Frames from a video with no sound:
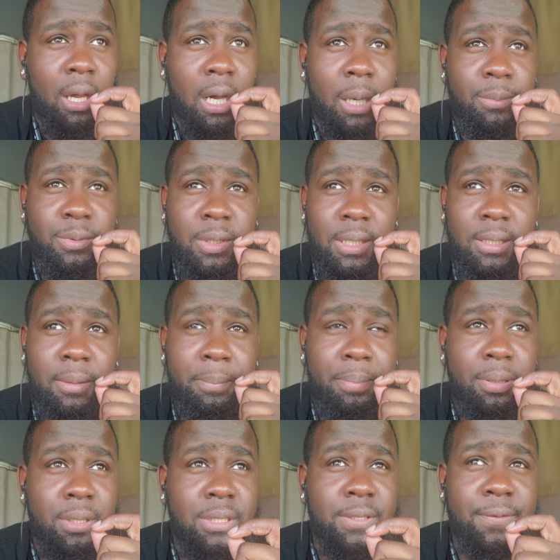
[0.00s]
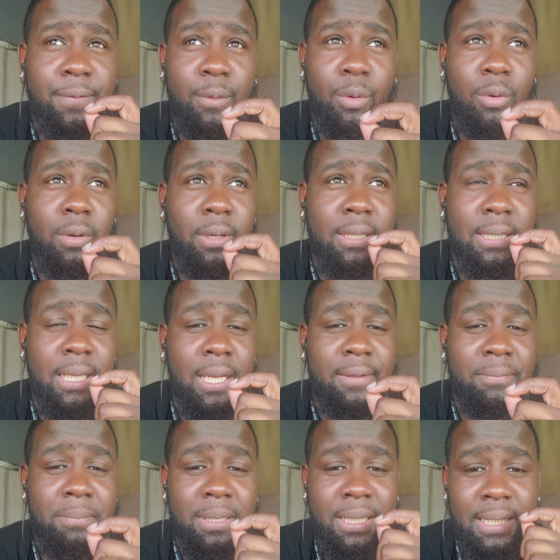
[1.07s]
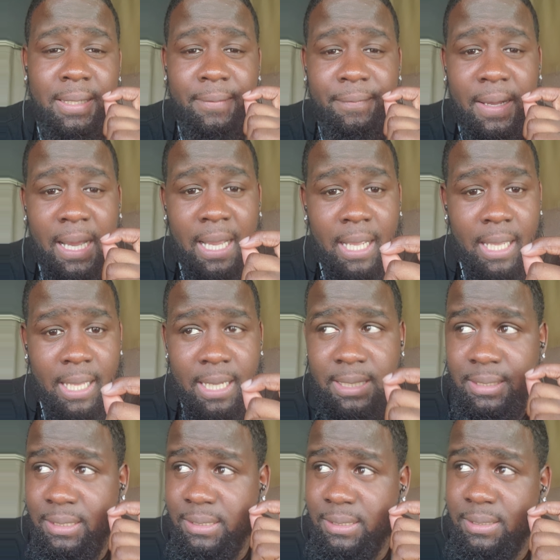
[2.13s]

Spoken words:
I'm trying to push forward in life. But if I had the